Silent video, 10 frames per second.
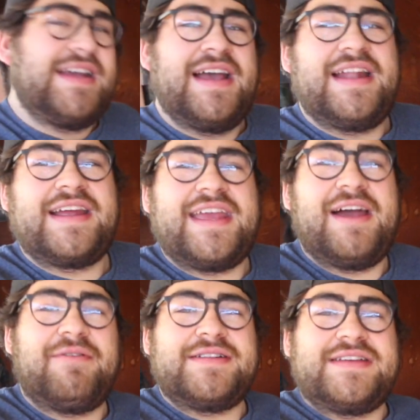And I
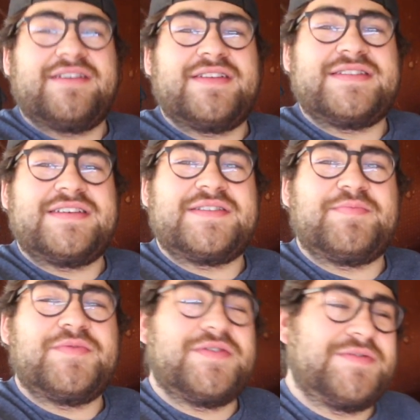can't wait to hear this thing
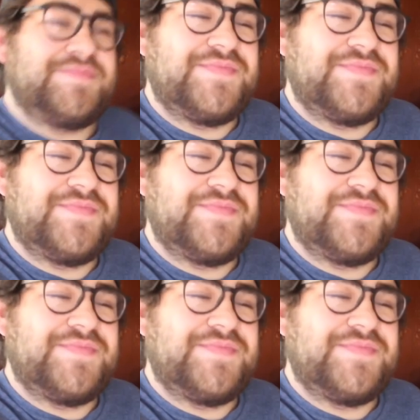spool.